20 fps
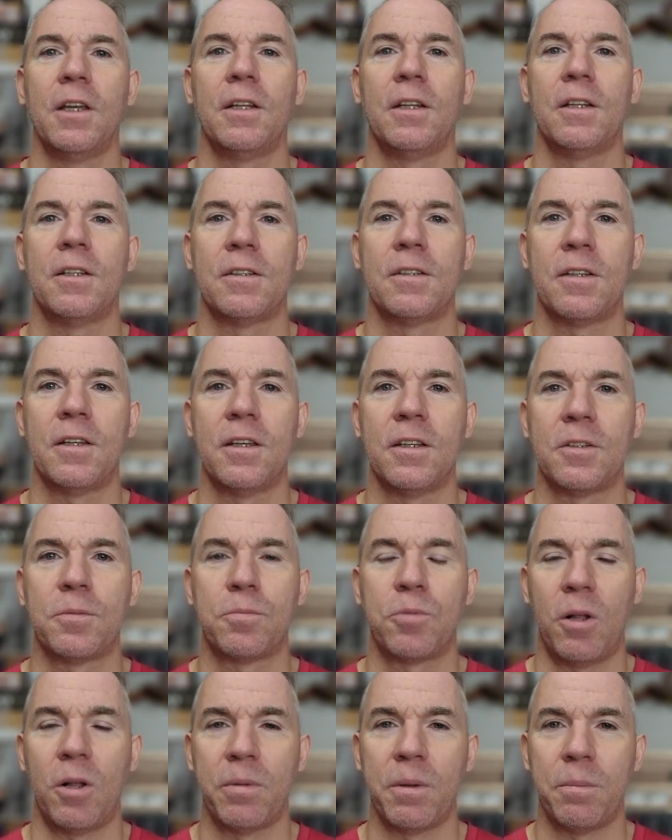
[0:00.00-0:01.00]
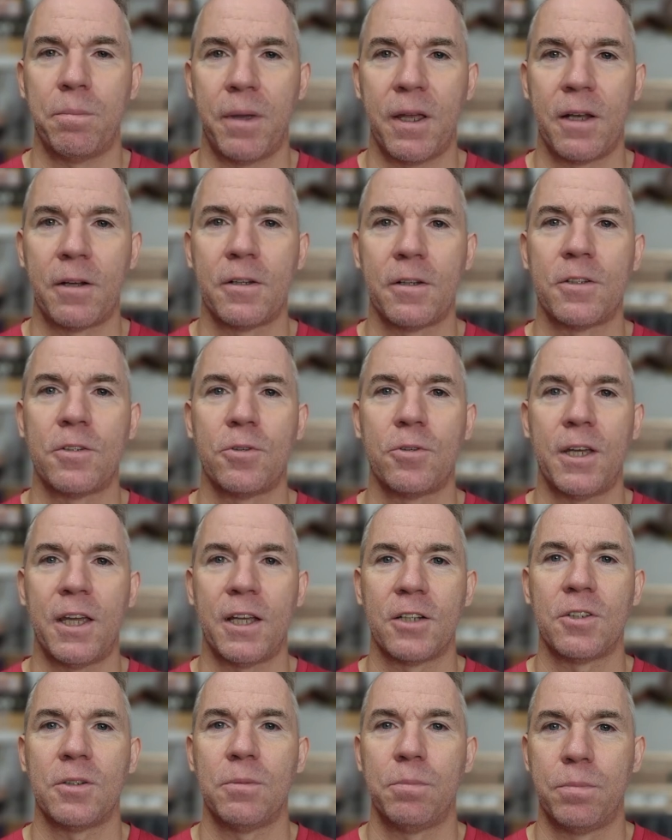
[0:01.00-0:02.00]
This is probably better to
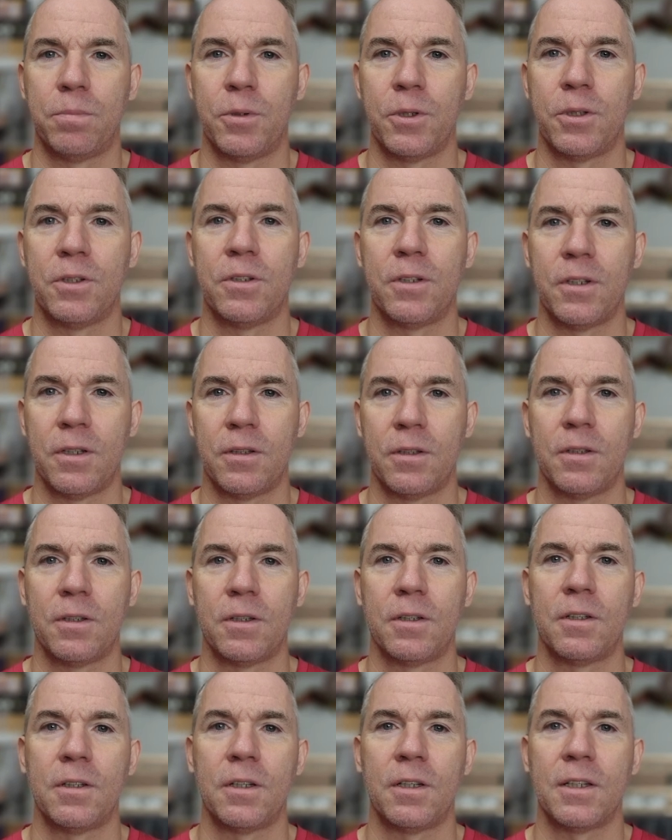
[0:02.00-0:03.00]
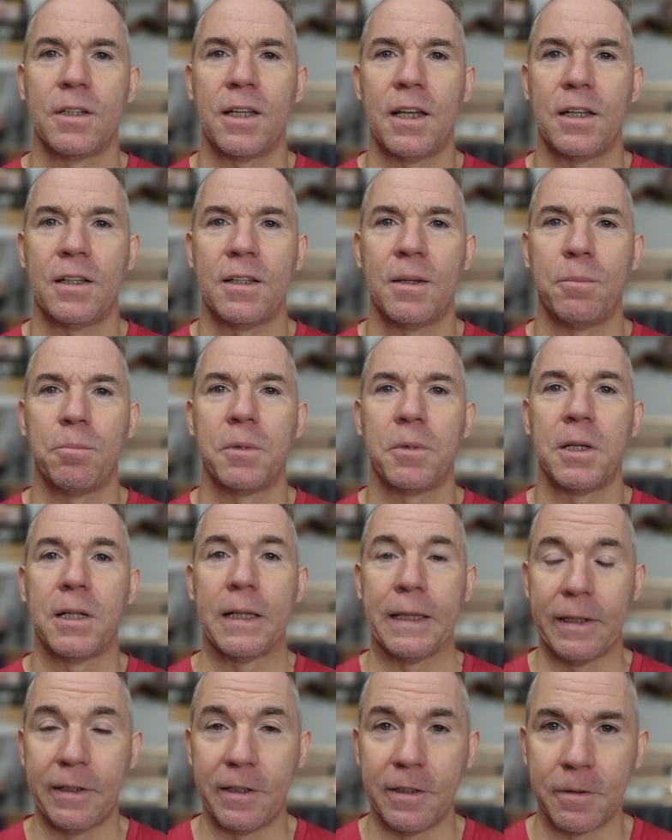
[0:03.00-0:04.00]
actually put and get them
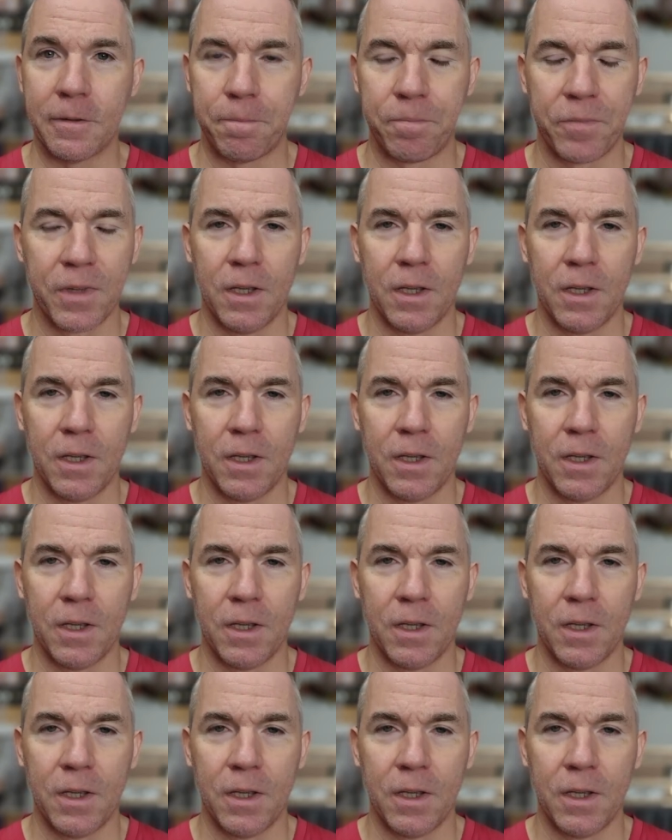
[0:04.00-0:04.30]
clean.